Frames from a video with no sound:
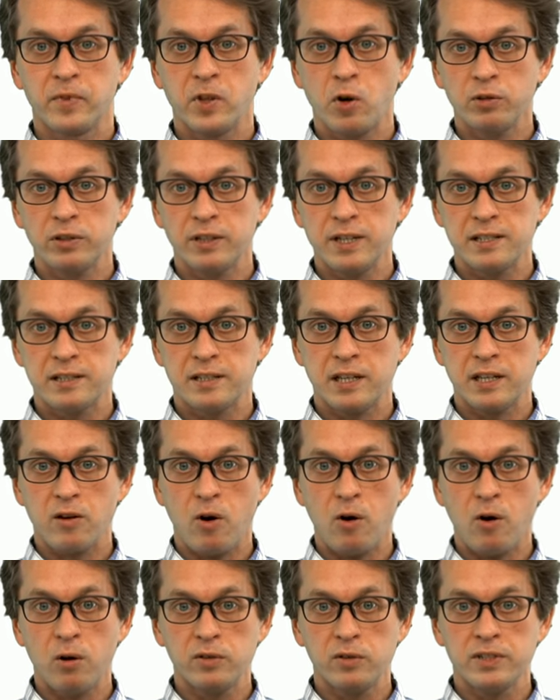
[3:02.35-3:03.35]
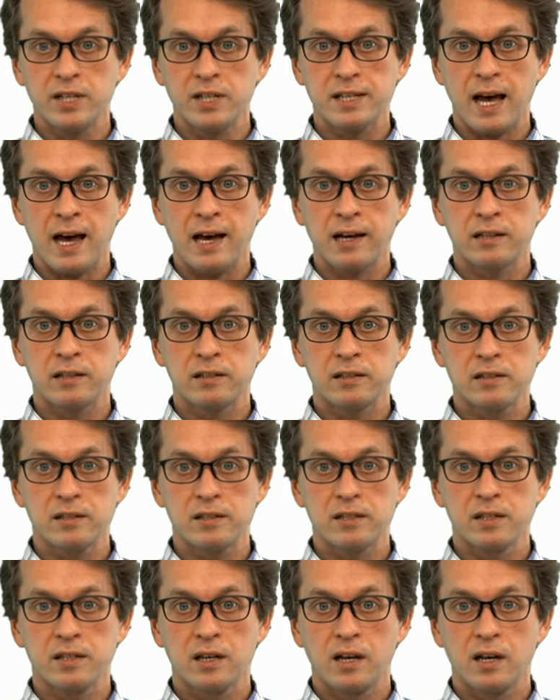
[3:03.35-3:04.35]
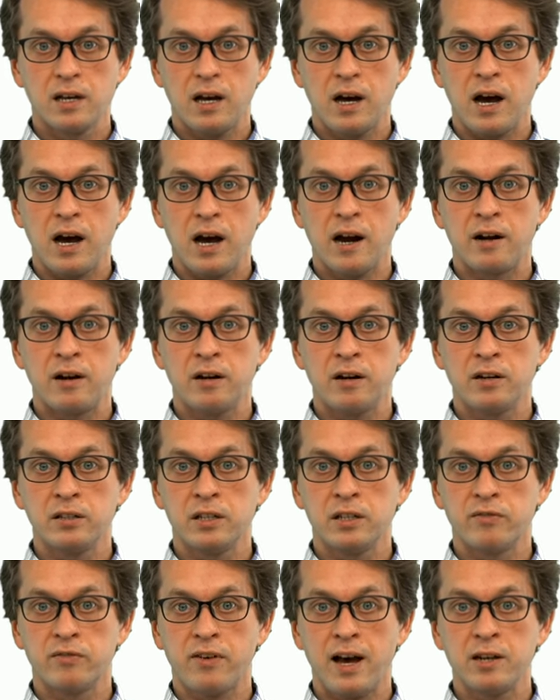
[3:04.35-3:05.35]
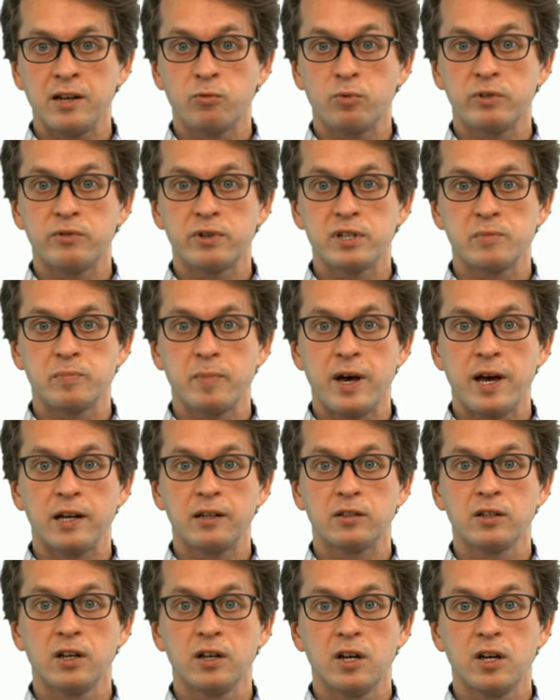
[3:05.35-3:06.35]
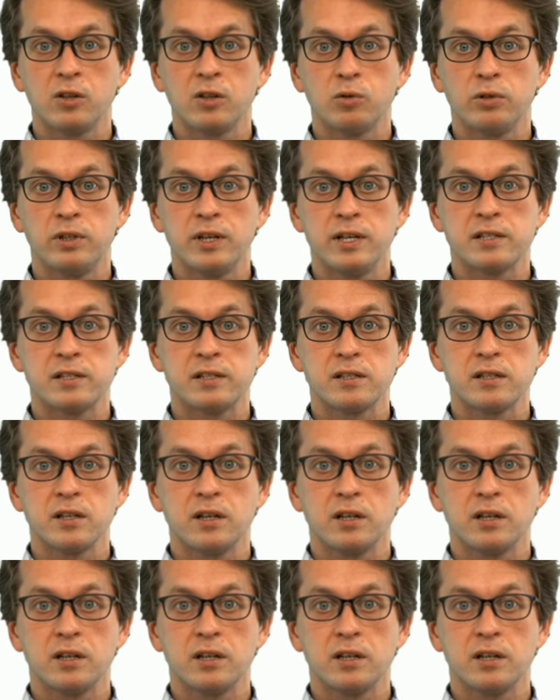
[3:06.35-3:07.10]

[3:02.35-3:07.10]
Notice that all of these angles are defined with respect to this